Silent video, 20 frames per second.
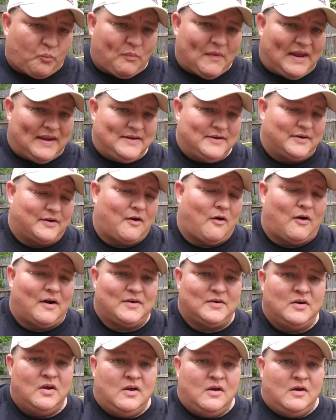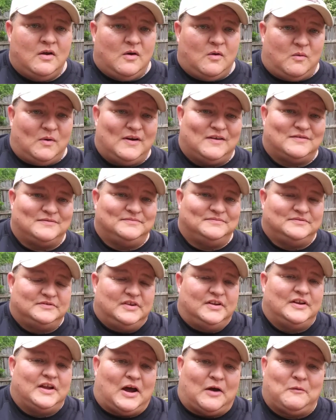in your garden. Well,
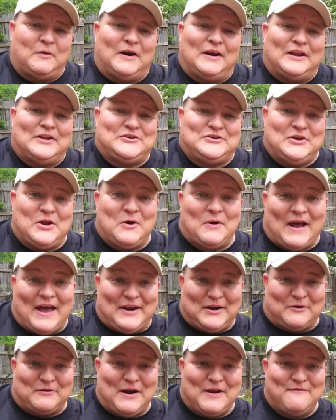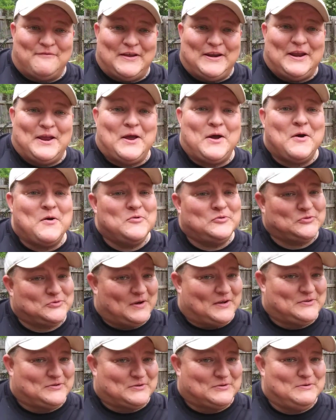I want to let you know I had a great video, so
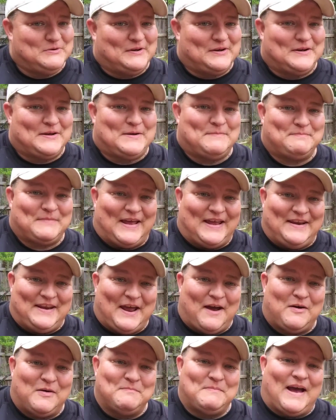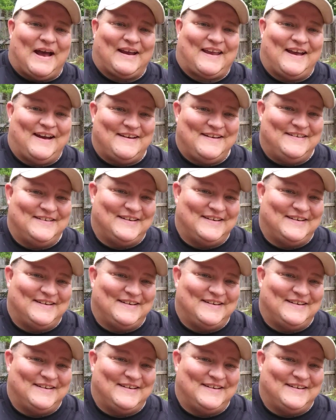I screwed it up, and now I'm back out here